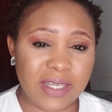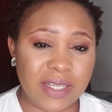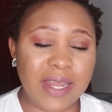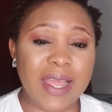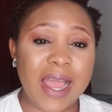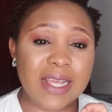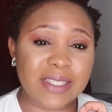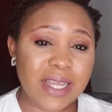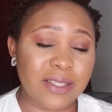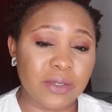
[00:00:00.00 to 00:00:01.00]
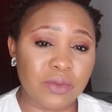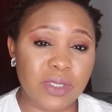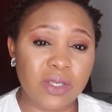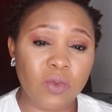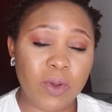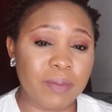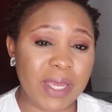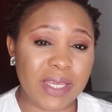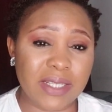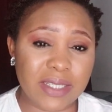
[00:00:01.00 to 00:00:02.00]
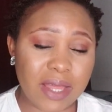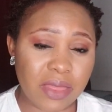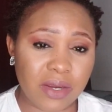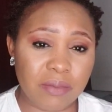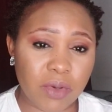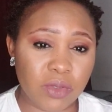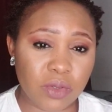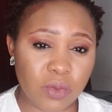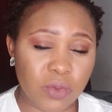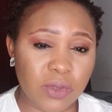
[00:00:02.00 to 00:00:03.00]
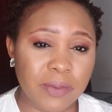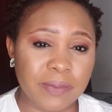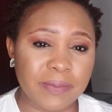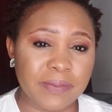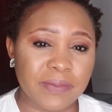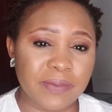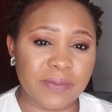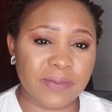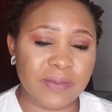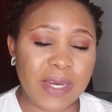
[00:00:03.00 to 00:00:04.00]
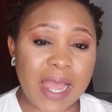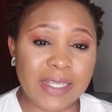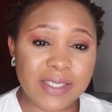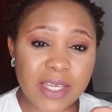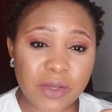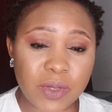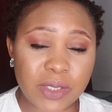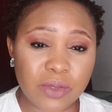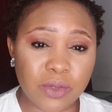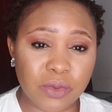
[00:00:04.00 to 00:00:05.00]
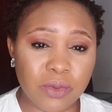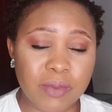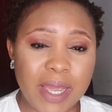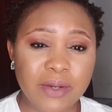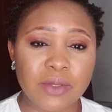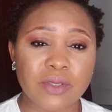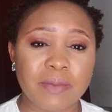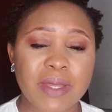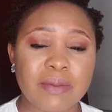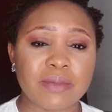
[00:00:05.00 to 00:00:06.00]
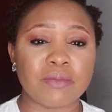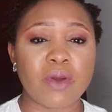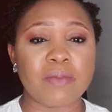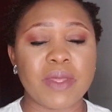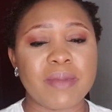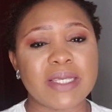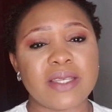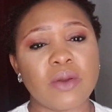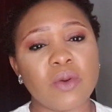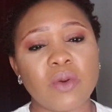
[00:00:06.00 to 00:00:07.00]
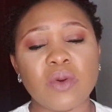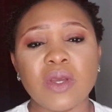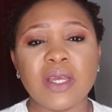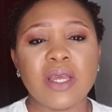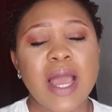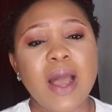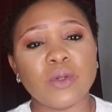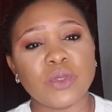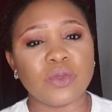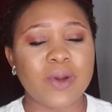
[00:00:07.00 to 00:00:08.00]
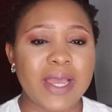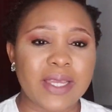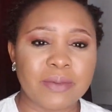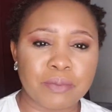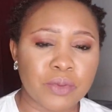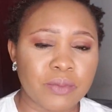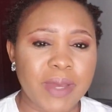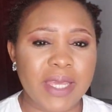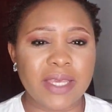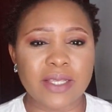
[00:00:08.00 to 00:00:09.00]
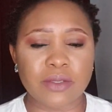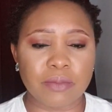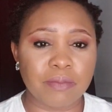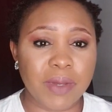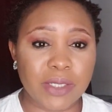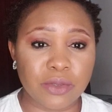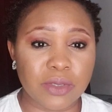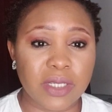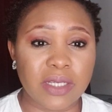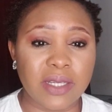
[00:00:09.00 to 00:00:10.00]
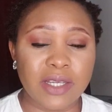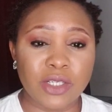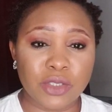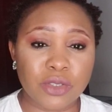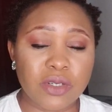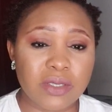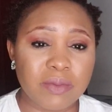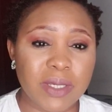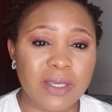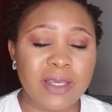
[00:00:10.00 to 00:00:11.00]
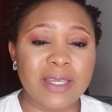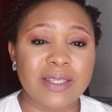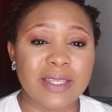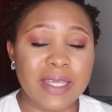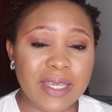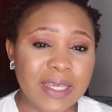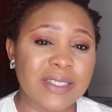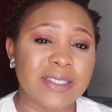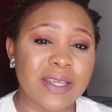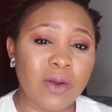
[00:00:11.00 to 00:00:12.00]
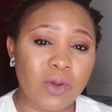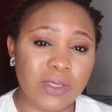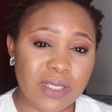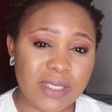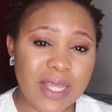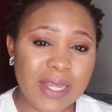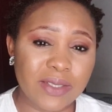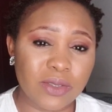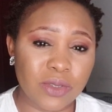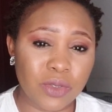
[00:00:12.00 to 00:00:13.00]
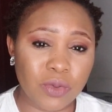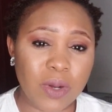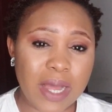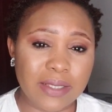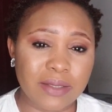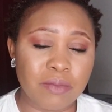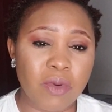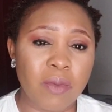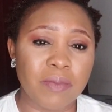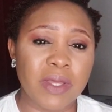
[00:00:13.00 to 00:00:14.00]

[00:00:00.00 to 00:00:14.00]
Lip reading: Like I start the routine when my kids are 3 months old. I take you into the room. I know sometimes mom, they might say, oh, how do I put my kids on bed routine? Trust me, the kids, they understand you as a mom.